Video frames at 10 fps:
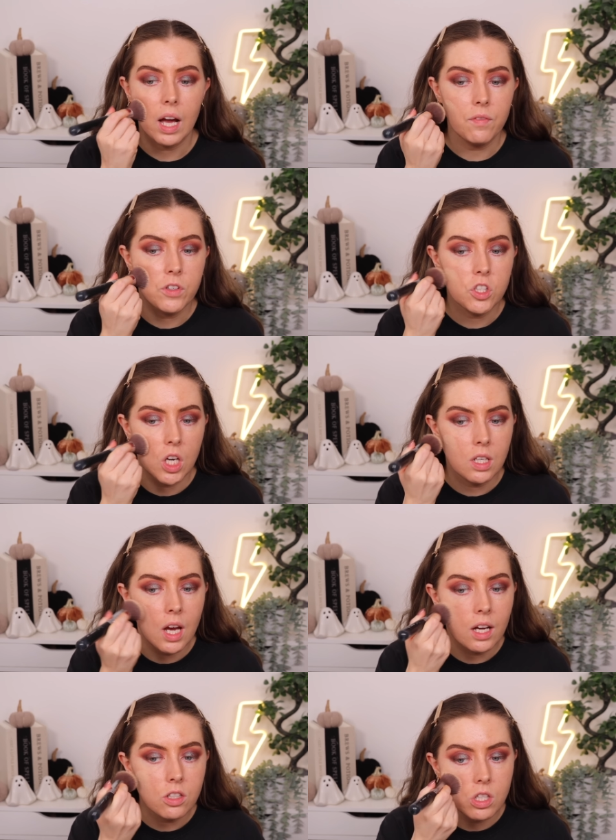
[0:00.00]
And
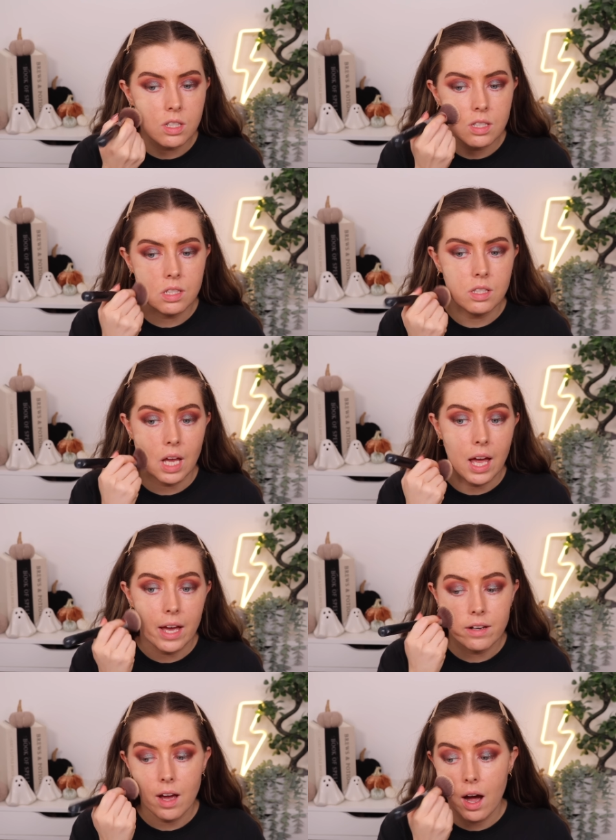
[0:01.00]
Virginia just
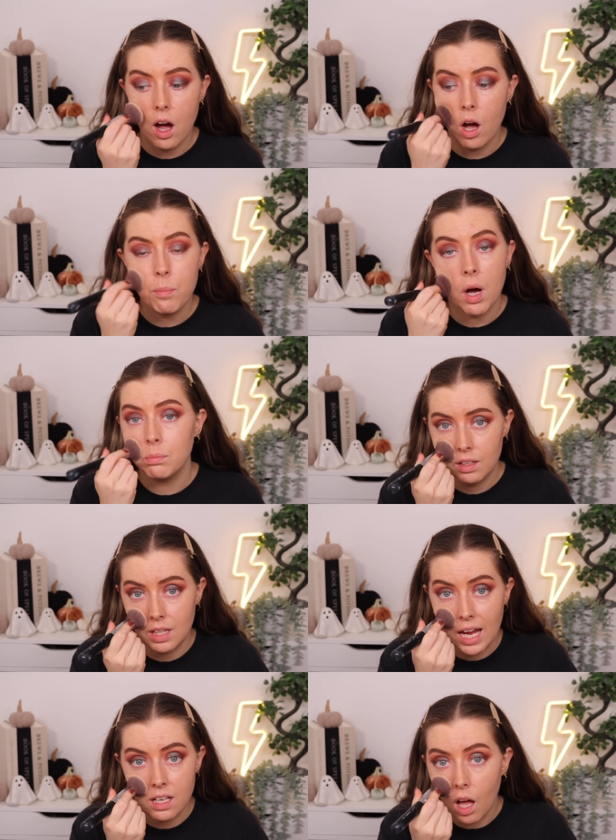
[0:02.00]
stared at her mom.
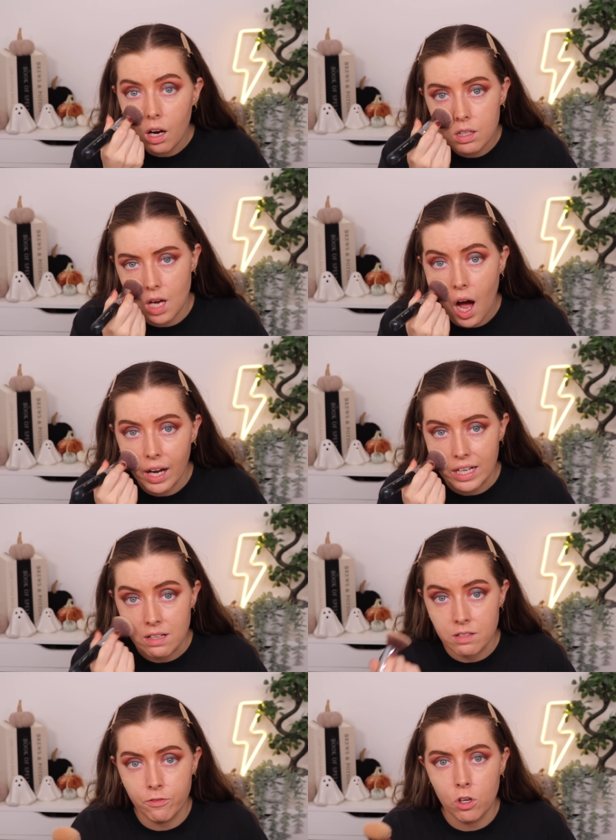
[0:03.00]
They locked
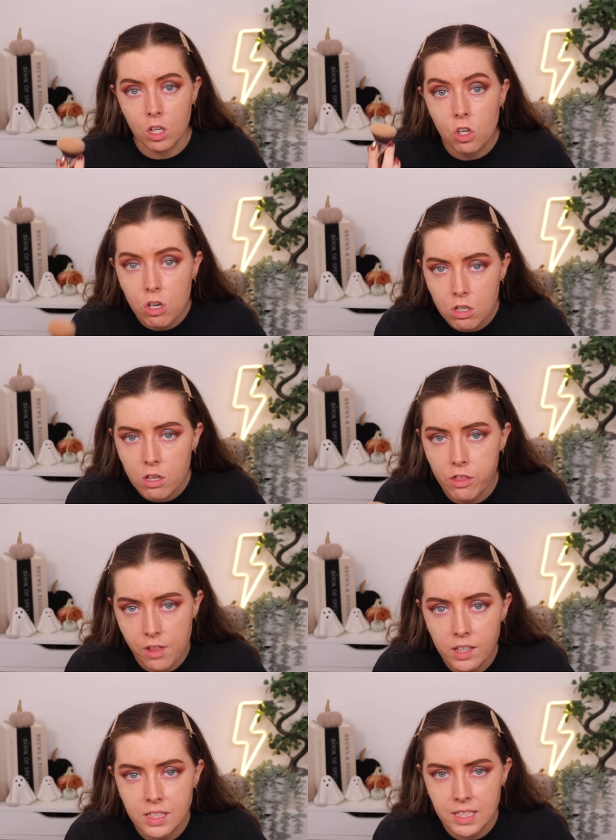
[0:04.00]
eyes for a good
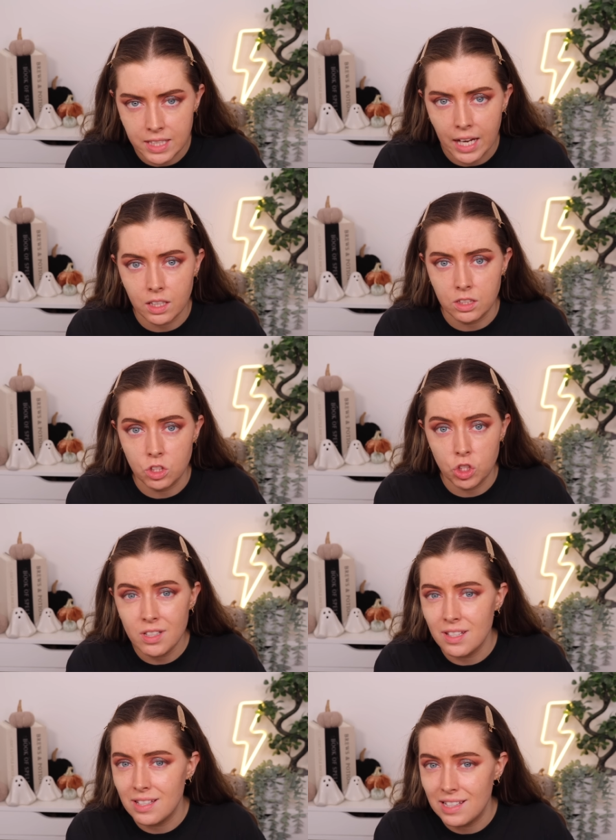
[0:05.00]
30 seconds, just
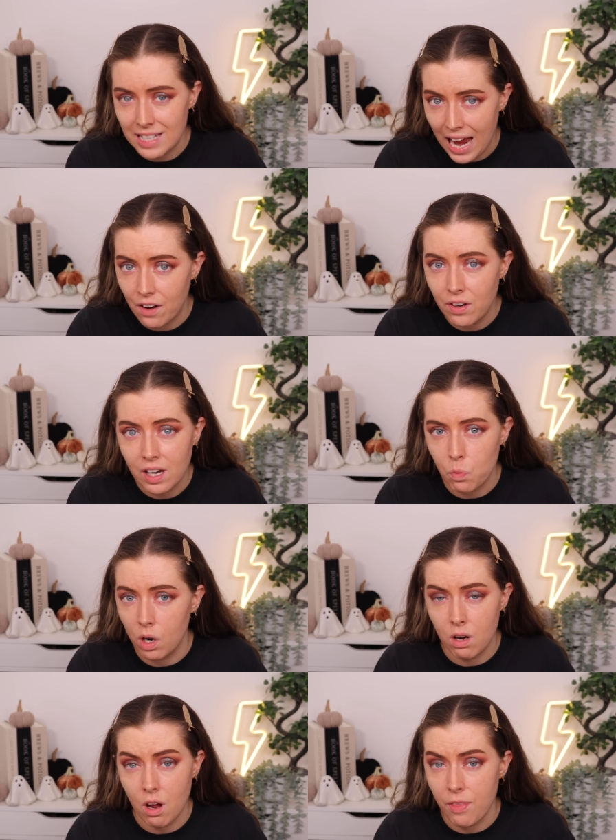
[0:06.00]
staring at one
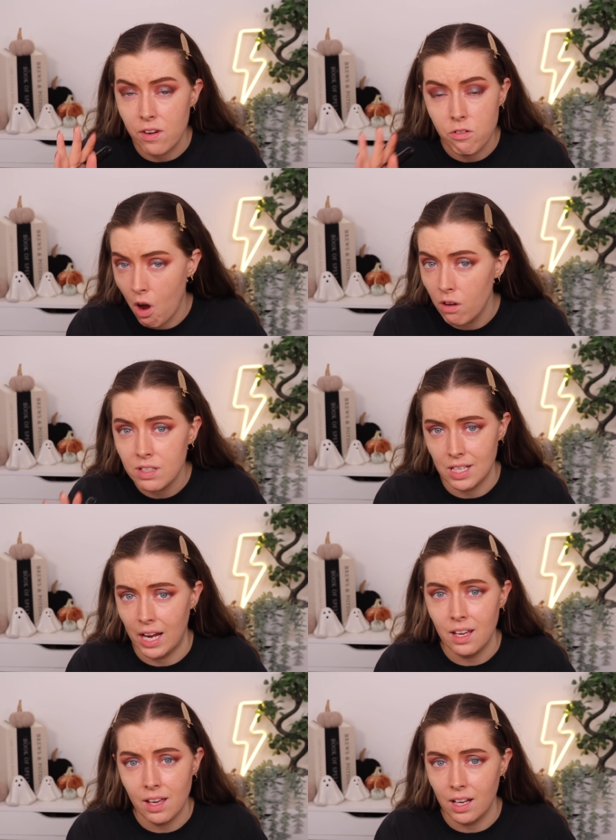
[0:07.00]
another, not
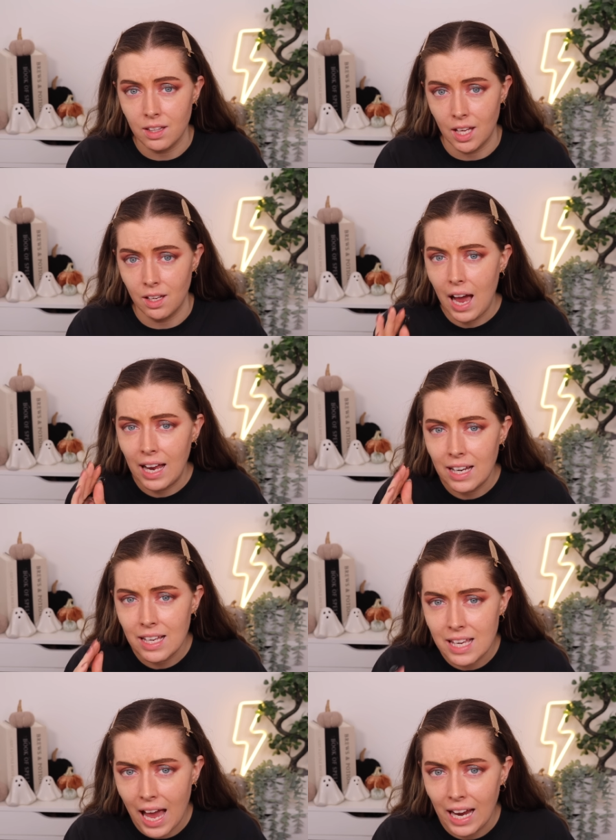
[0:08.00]
saying anything. And
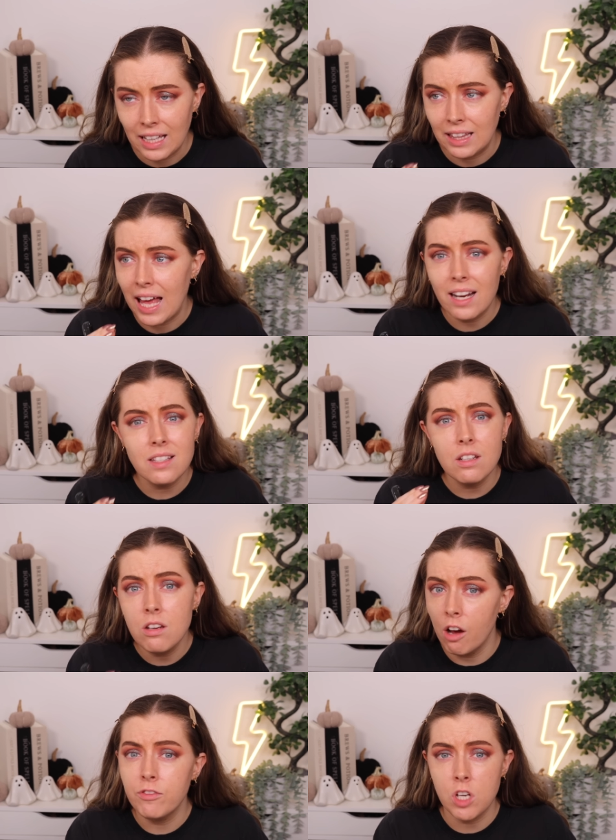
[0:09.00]
again, that is
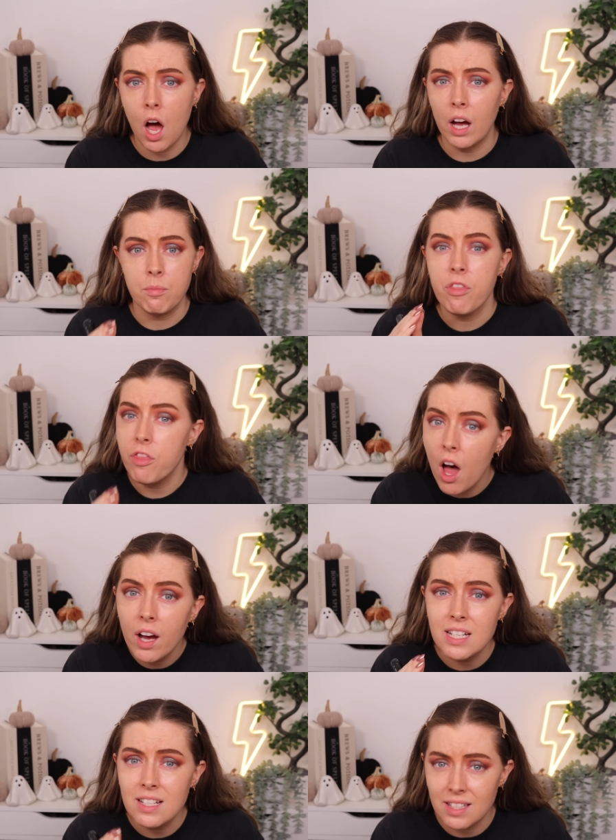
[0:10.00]
enough time
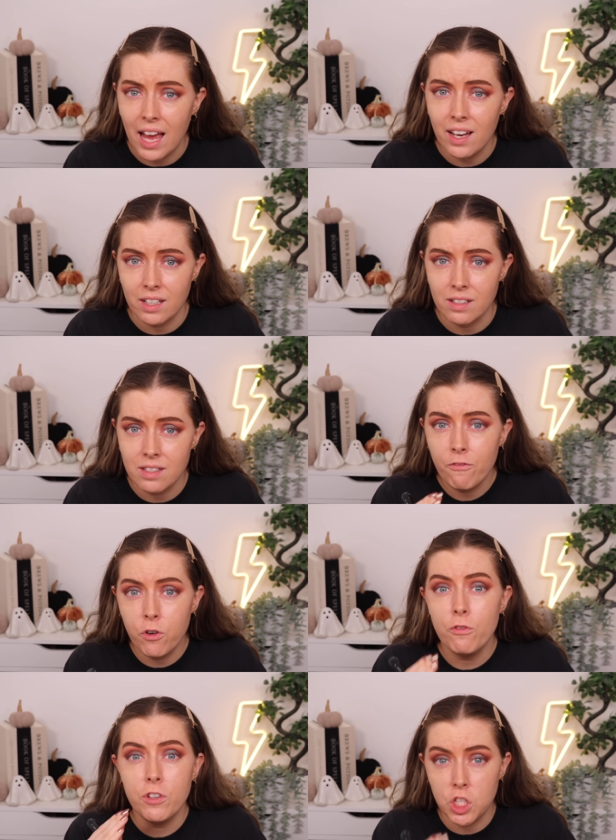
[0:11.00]
30 seconds
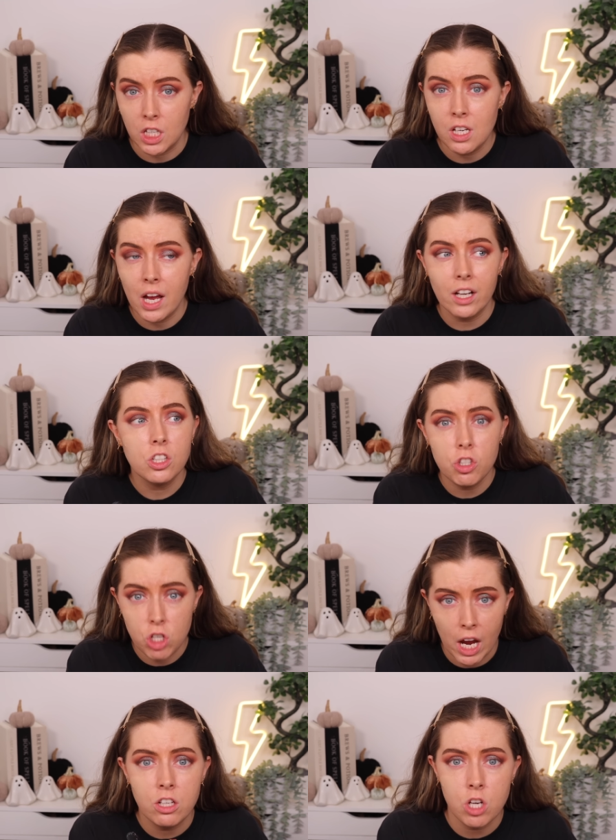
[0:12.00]
for Virginia to
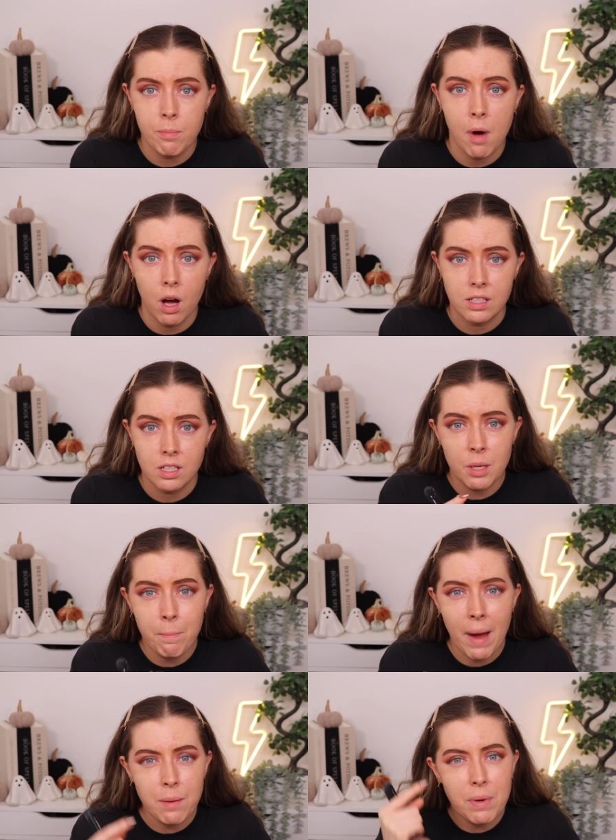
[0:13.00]
change her mind, to
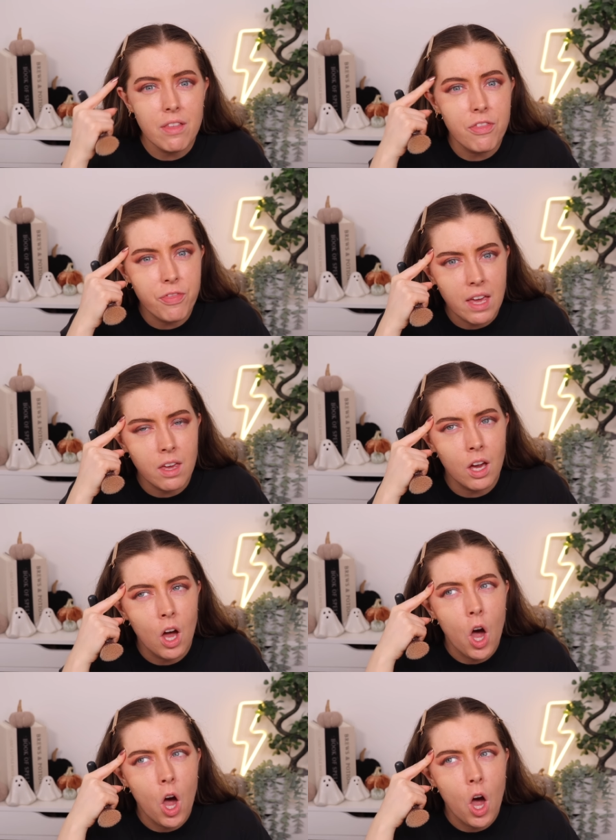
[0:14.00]
maybe think,